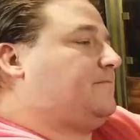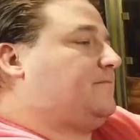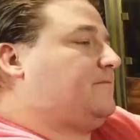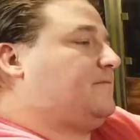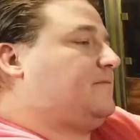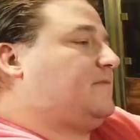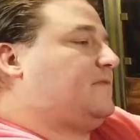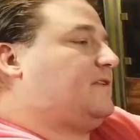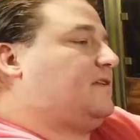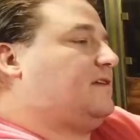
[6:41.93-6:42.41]

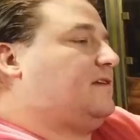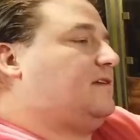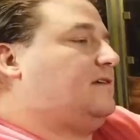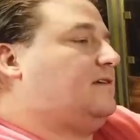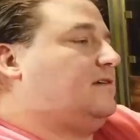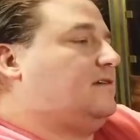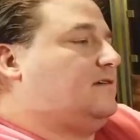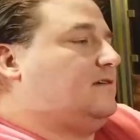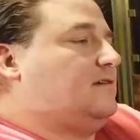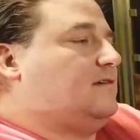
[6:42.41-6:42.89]

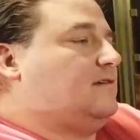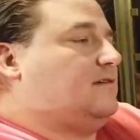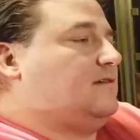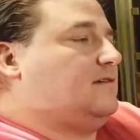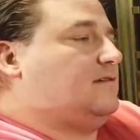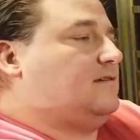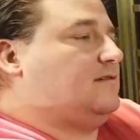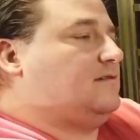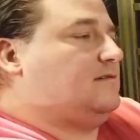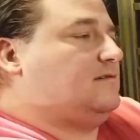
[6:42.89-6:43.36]

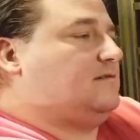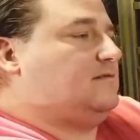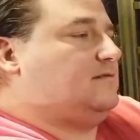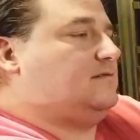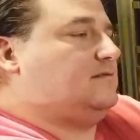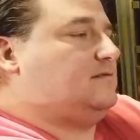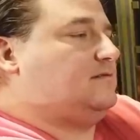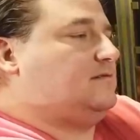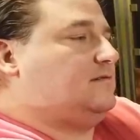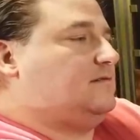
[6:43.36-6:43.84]

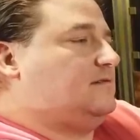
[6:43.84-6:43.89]
No one is speaking in this clip.